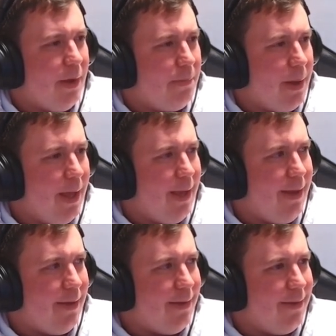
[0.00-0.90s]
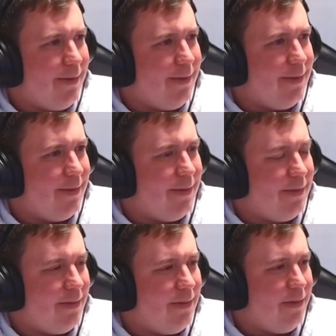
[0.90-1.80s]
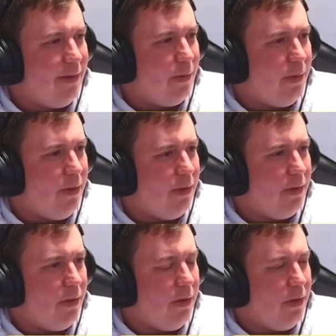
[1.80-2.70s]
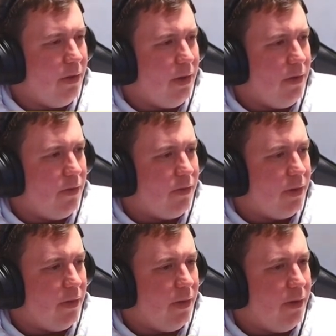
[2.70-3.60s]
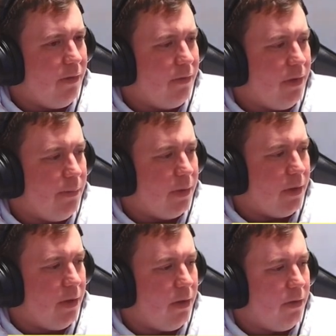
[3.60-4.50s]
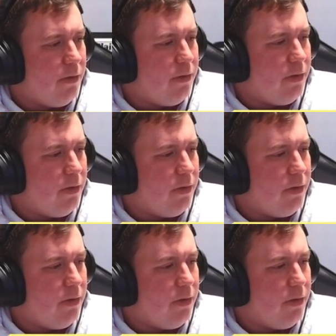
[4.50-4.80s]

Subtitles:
pain to deal with. Interesting that they didn't flip the curtains.